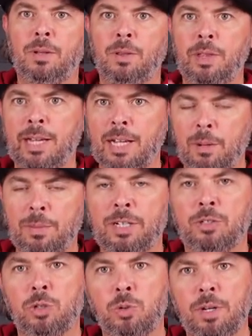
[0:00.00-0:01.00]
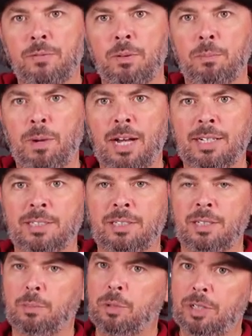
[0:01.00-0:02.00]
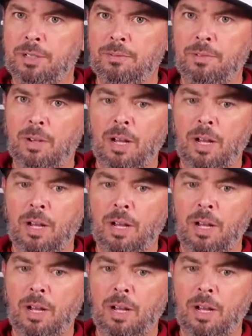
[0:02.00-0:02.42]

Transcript: They come in two different boxes, I believe.